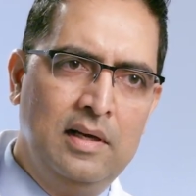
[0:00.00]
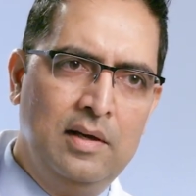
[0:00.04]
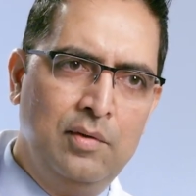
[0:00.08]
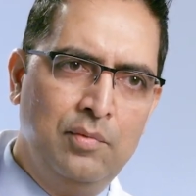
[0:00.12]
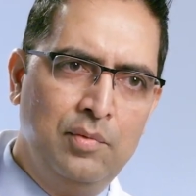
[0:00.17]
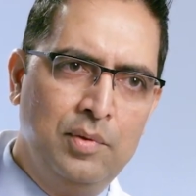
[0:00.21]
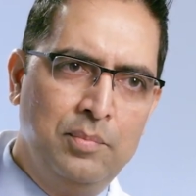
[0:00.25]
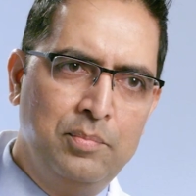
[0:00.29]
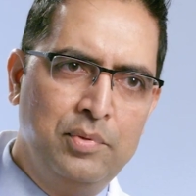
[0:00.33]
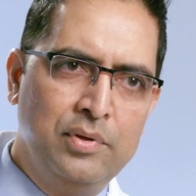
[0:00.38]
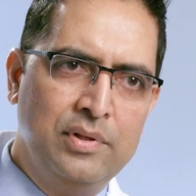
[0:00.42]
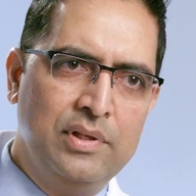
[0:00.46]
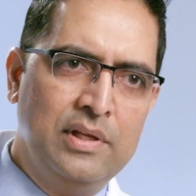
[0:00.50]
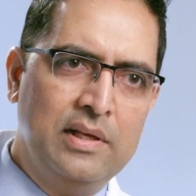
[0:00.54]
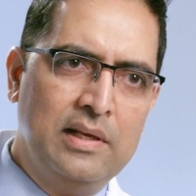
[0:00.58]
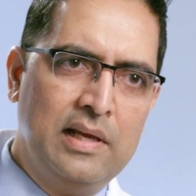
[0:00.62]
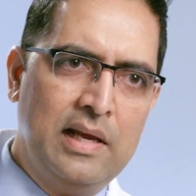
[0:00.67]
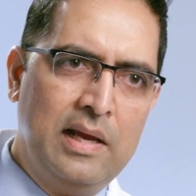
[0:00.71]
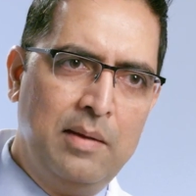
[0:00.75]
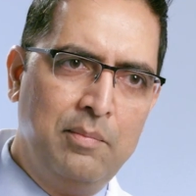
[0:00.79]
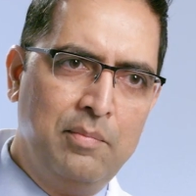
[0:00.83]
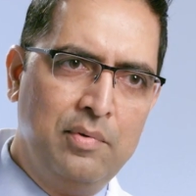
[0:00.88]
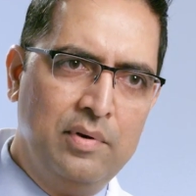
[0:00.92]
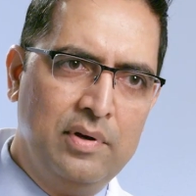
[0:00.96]
We put the
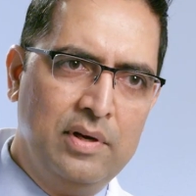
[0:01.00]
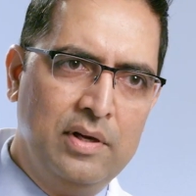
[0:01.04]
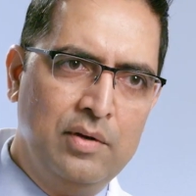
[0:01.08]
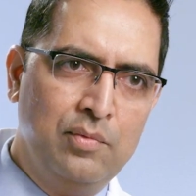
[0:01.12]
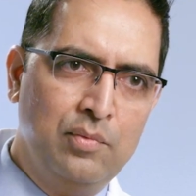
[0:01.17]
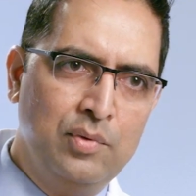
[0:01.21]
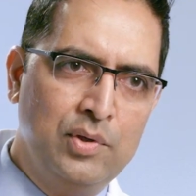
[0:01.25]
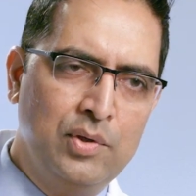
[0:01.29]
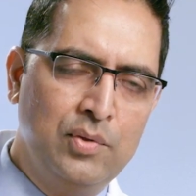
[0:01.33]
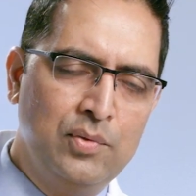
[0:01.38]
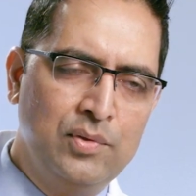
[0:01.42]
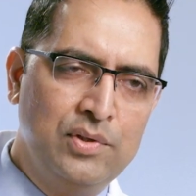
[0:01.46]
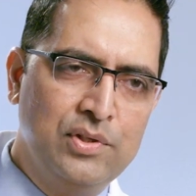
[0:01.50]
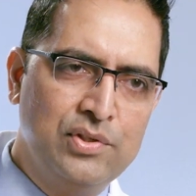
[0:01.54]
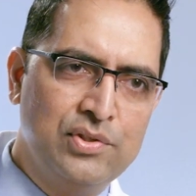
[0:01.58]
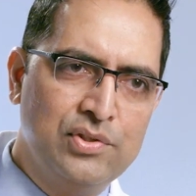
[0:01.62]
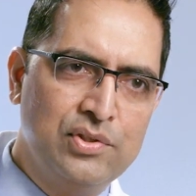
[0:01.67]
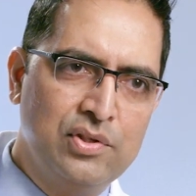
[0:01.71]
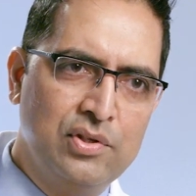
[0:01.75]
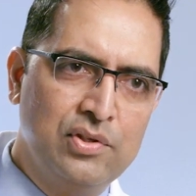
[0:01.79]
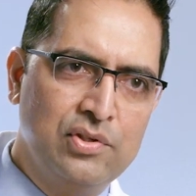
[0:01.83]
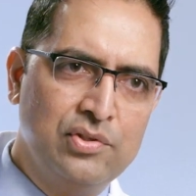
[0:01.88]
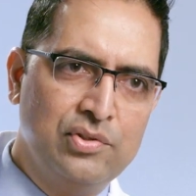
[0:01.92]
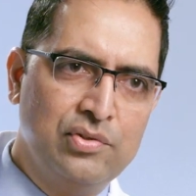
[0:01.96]
camera in, we do the
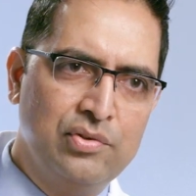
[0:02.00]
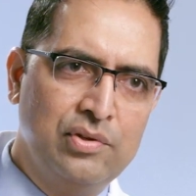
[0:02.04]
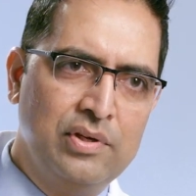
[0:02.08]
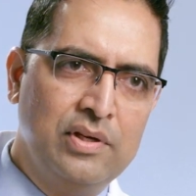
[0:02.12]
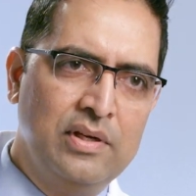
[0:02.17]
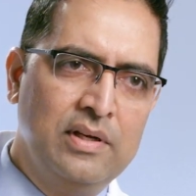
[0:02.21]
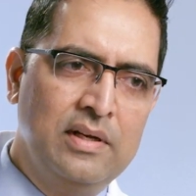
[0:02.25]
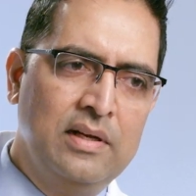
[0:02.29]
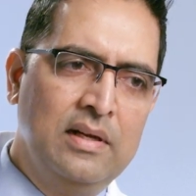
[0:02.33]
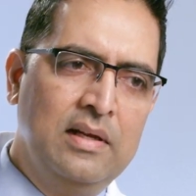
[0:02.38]
surgery,